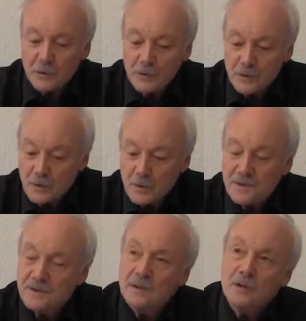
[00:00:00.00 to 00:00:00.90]
you use
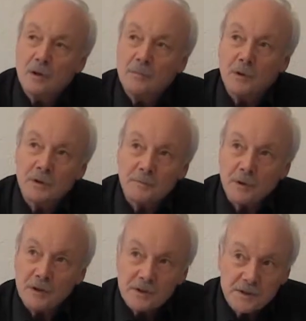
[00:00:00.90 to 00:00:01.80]
the term
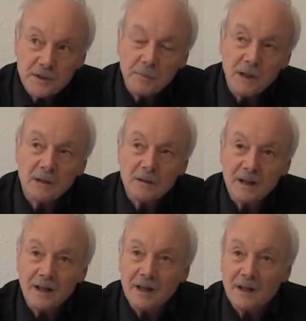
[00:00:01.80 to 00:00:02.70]
entrepreneurship, it
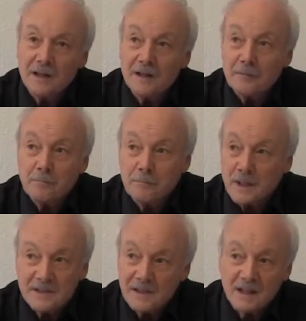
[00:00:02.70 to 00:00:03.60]
uh,
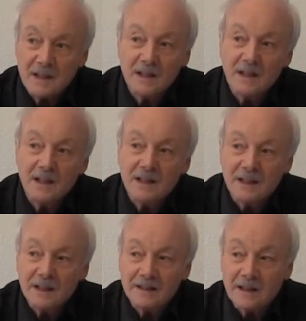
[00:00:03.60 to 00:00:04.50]
basically
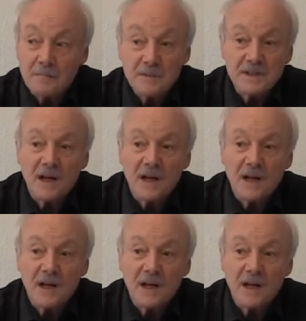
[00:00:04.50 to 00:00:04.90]
uh, comes